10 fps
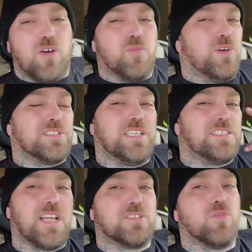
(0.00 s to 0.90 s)
homeboy,
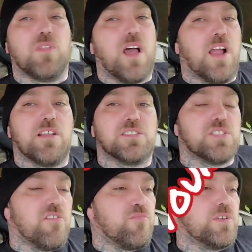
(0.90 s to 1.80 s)
he's not no liar. He's
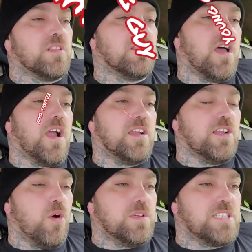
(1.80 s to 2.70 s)
never been a liar. He
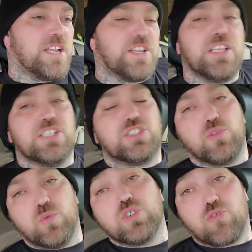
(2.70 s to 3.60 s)
always had an
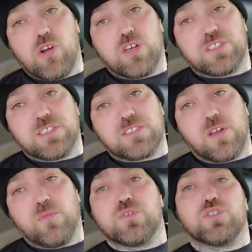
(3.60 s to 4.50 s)
issue with drugs and
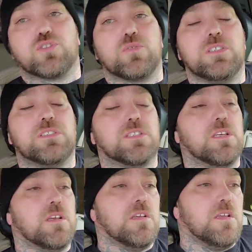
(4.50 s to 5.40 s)
stuff on the streets.
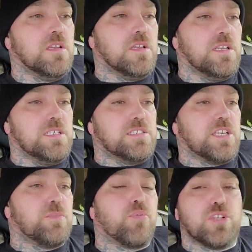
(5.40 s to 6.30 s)
He's
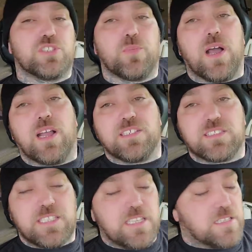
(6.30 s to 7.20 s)
in prison behind
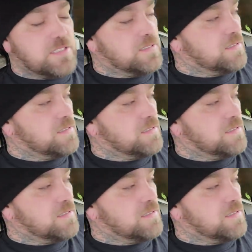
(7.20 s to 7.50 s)
stealing